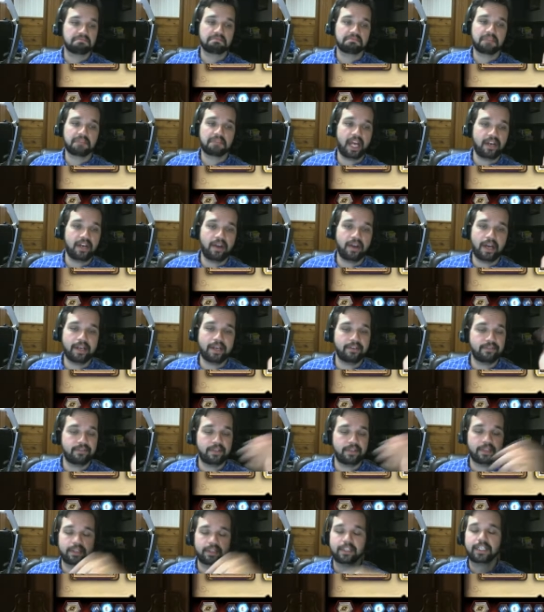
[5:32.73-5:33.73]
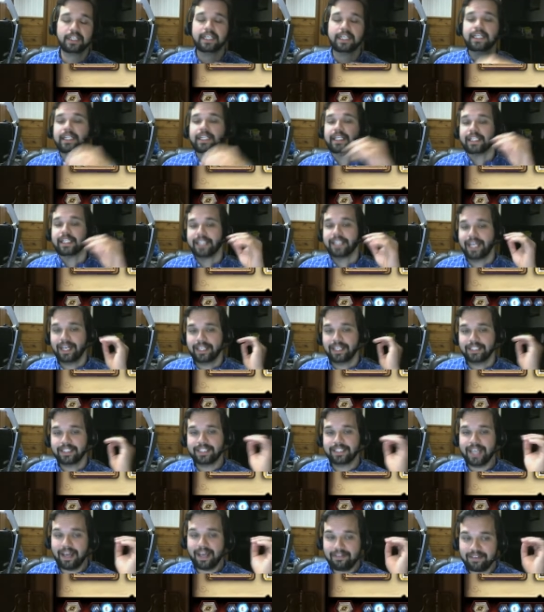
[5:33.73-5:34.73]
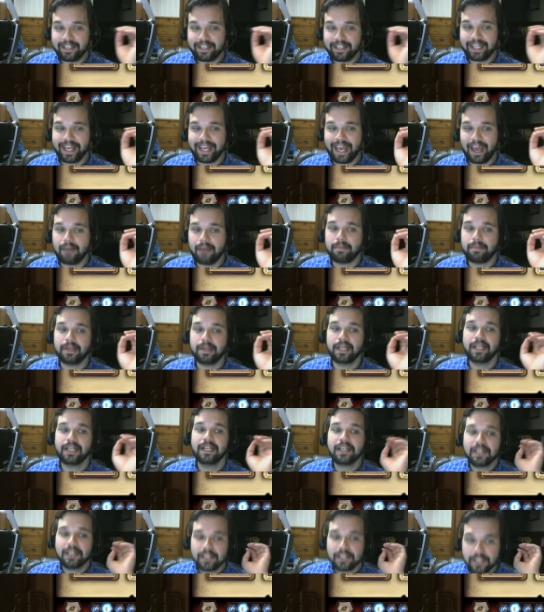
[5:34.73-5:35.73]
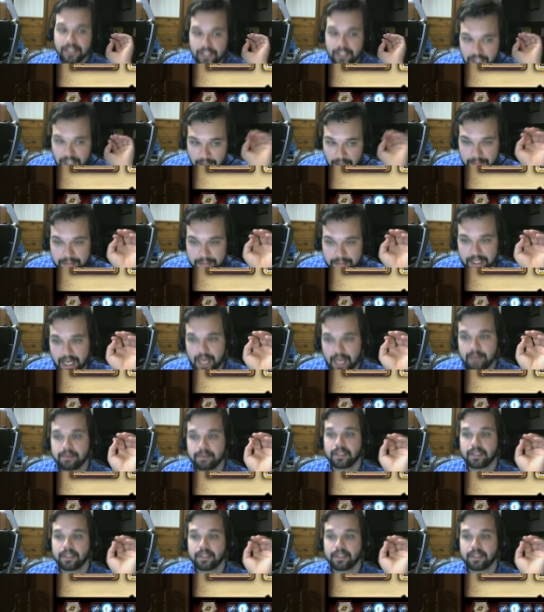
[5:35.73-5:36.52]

I know how you feel. That'll definitely happen sometimes.